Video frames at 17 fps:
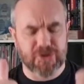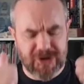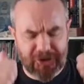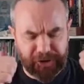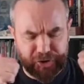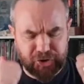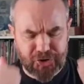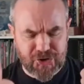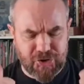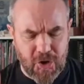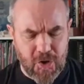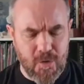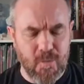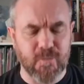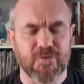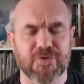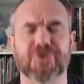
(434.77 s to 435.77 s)
It's
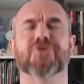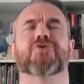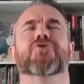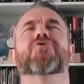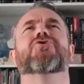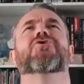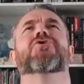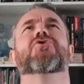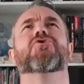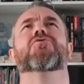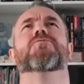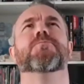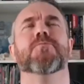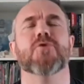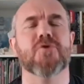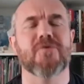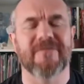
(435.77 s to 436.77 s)
so such a good
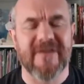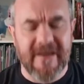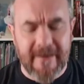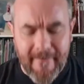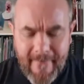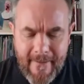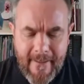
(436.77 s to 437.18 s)
movie.